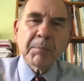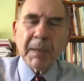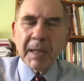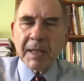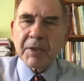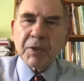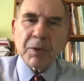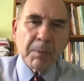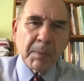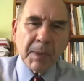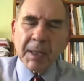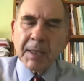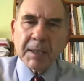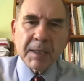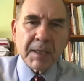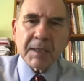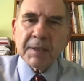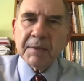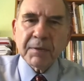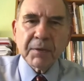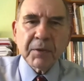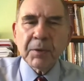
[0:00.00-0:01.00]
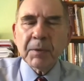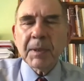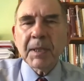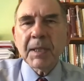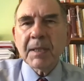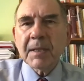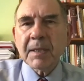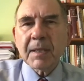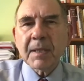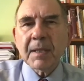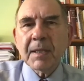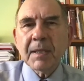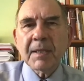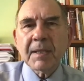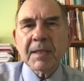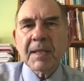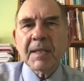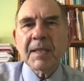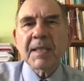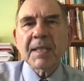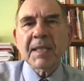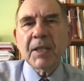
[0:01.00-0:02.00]
plus or minus a few is, is,
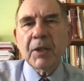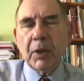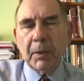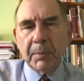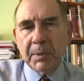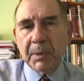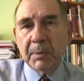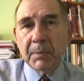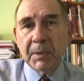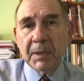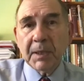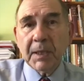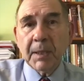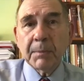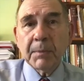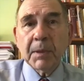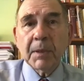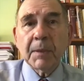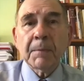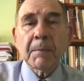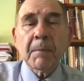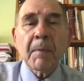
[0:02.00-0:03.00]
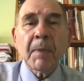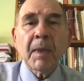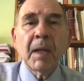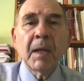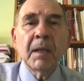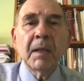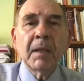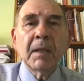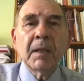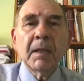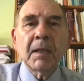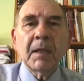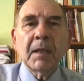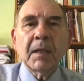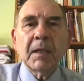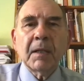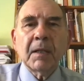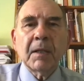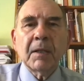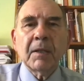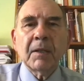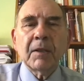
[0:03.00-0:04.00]
is the optimal number uh,
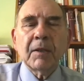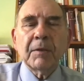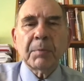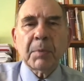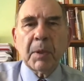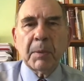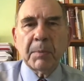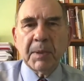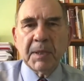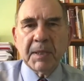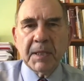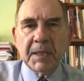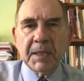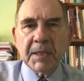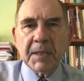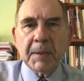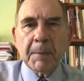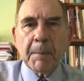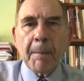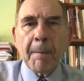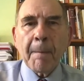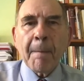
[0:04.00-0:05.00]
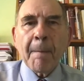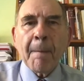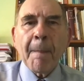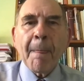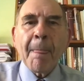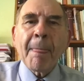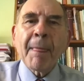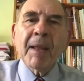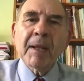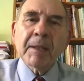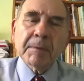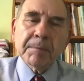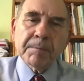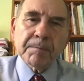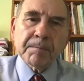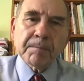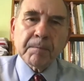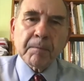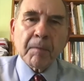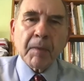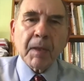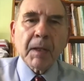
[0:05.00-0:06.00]
uh, of properties.
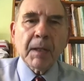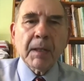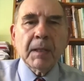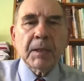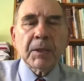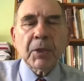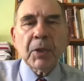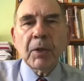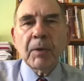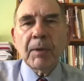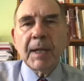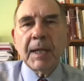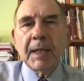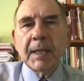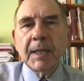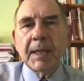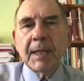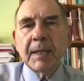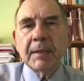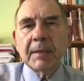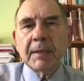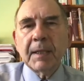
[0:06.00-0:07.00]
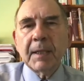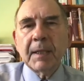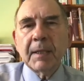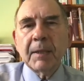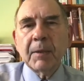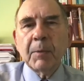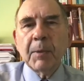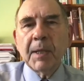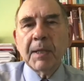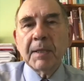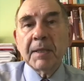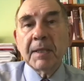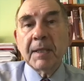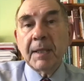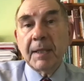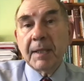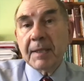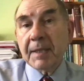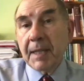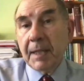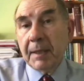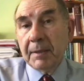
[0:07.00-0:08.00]
So, uh, and where did
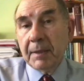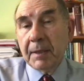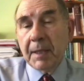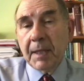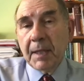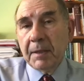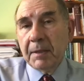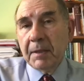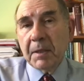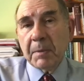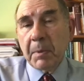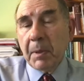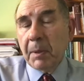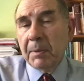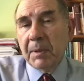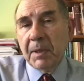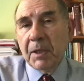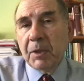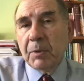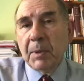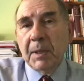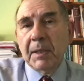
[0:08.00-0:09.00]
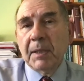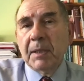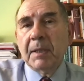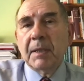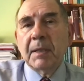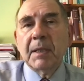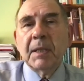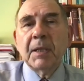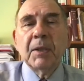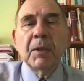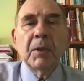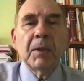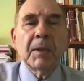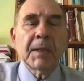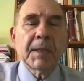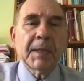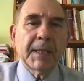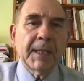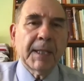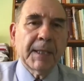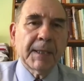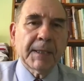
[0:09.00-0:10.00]
Alexander get these properties? Well, he, he
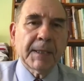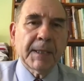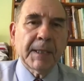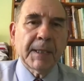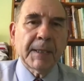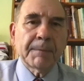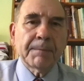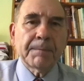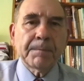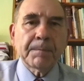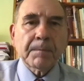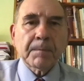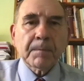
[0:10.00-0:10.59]
looked at, um,